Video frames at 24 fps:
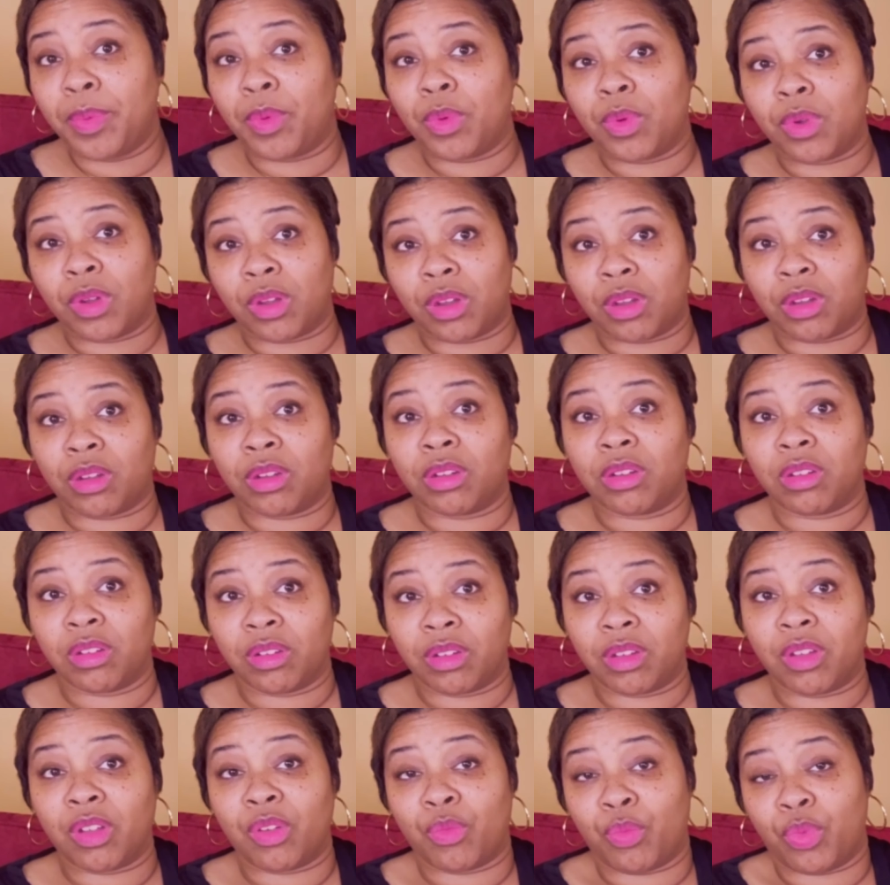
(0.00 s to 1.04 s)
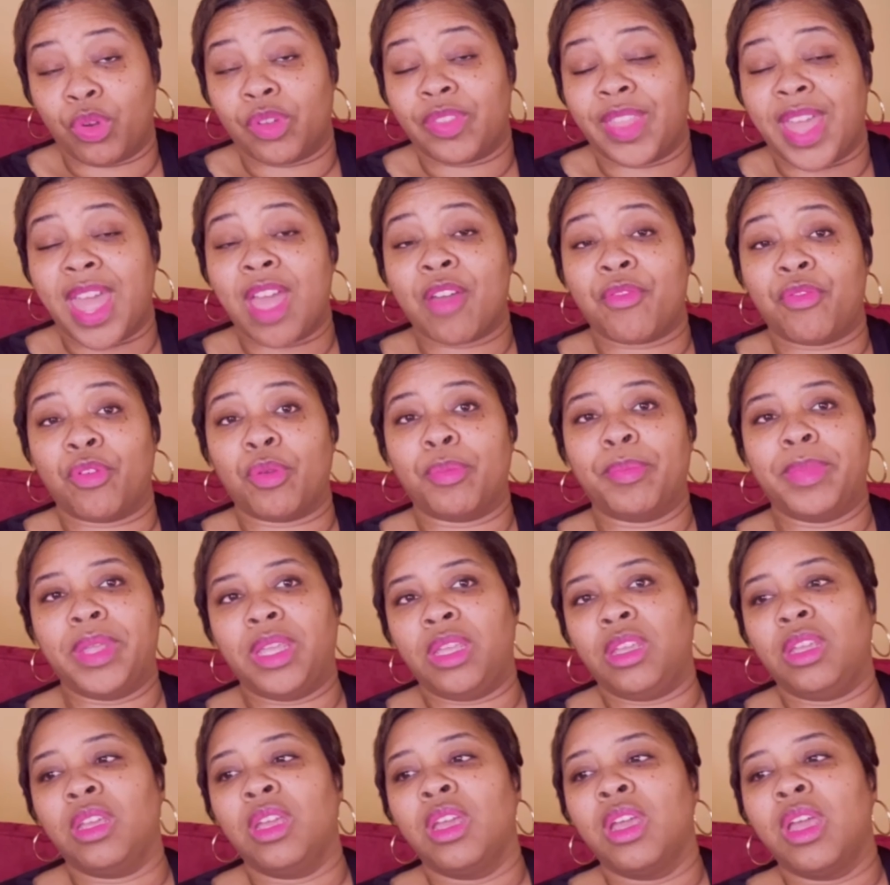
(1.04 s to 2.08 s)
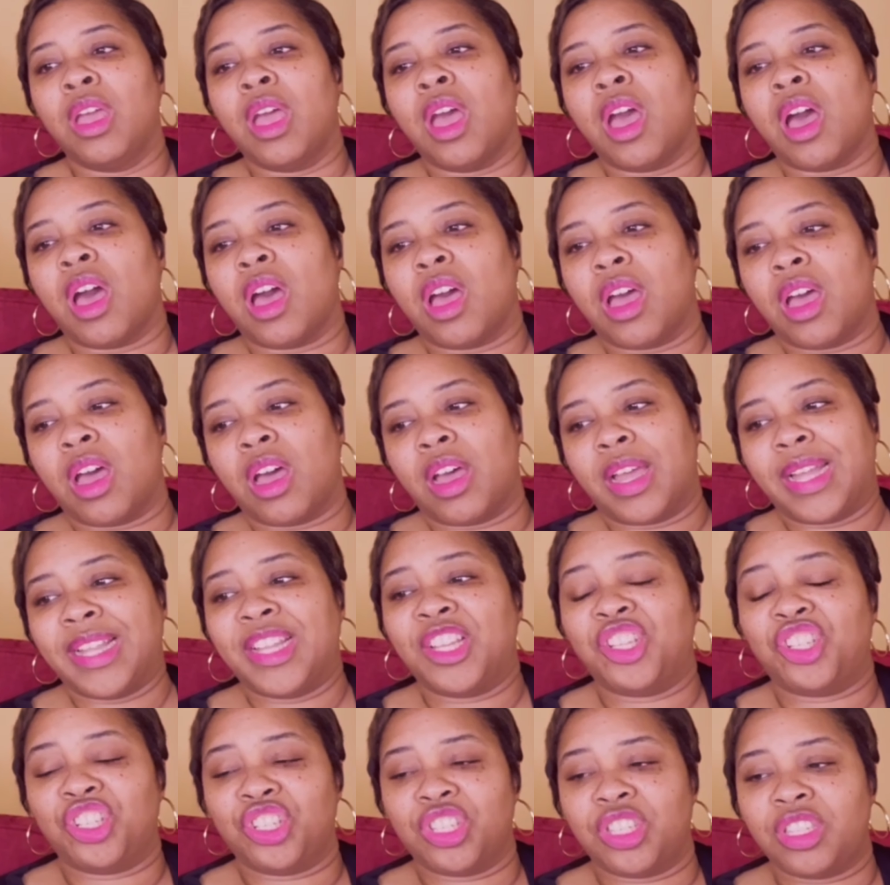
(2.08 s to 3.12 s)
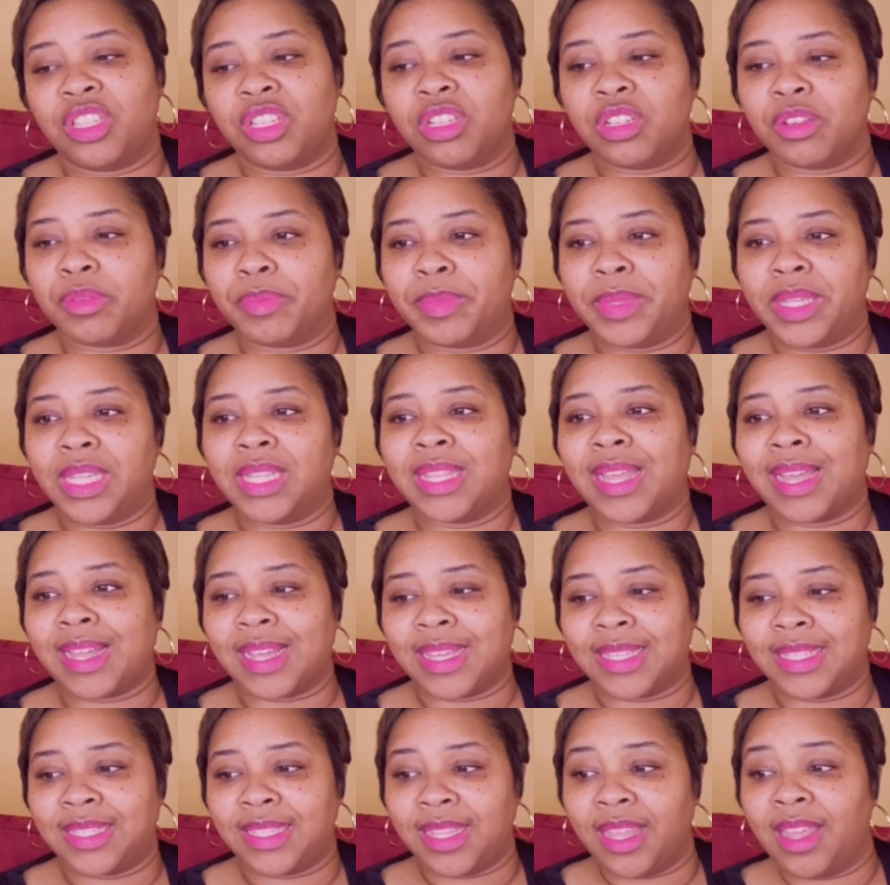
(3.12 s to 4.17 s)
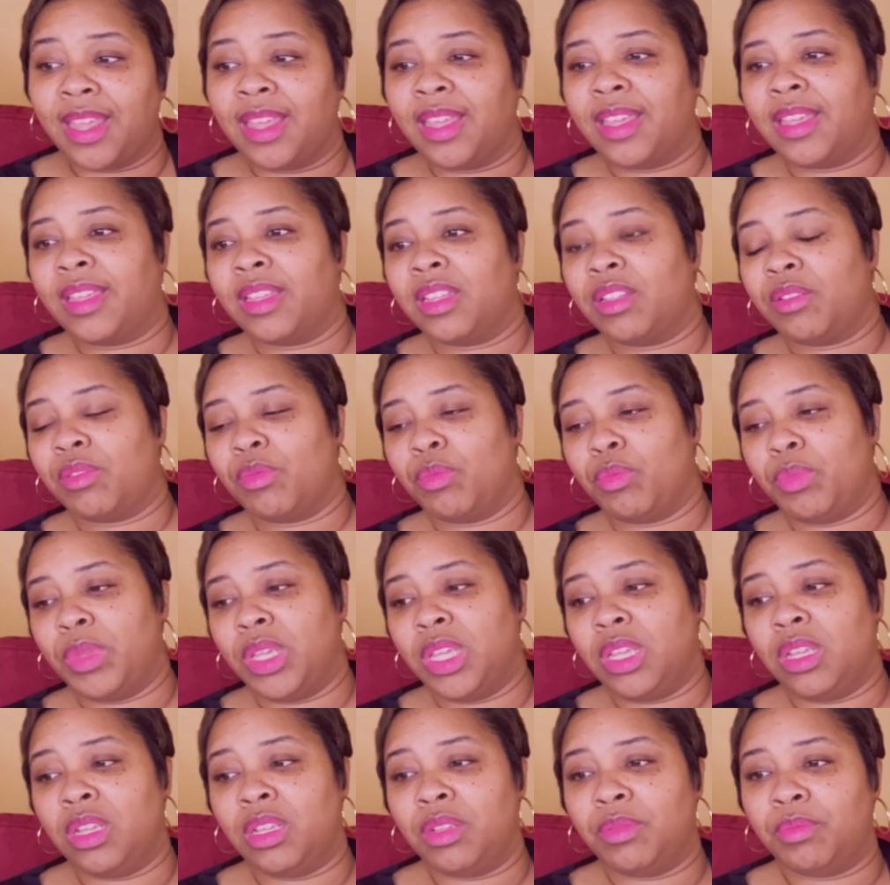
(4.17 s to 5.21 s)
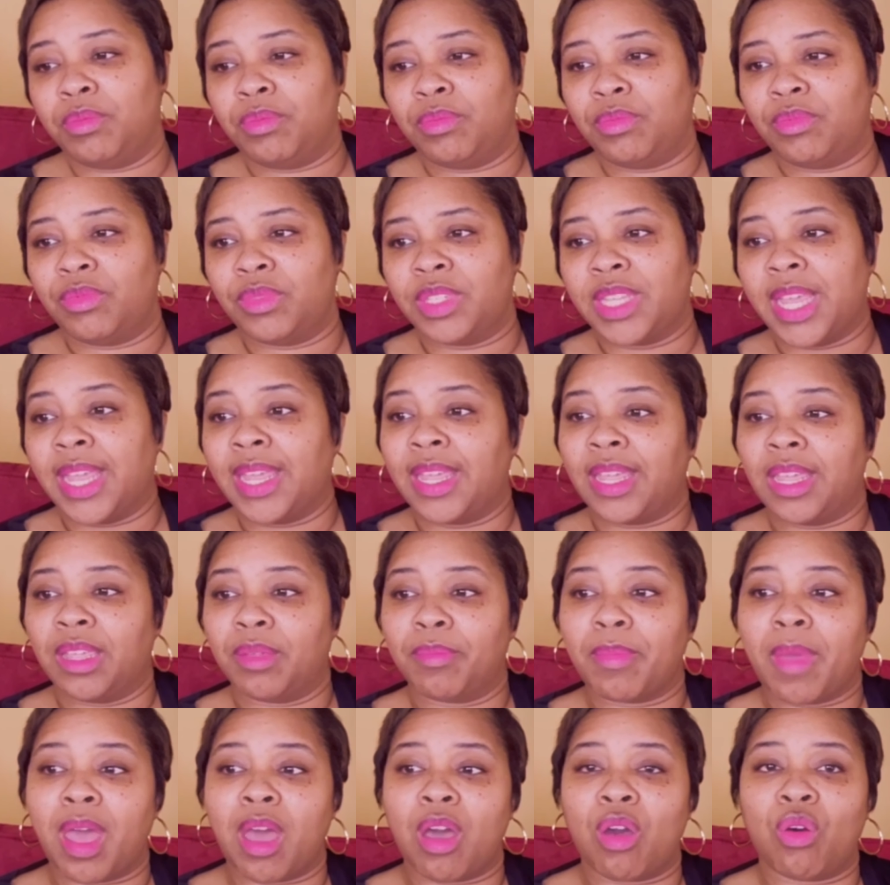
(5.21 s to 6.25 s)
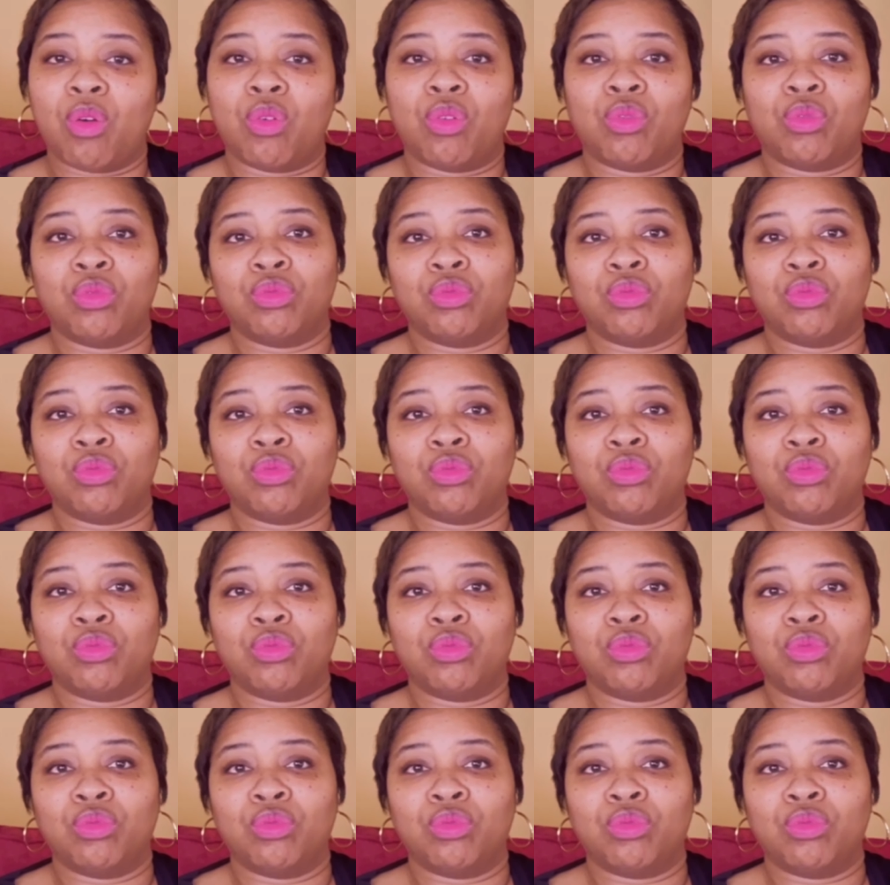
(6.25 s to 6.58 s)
were were that for me uh, and it just took me like i said me taking my own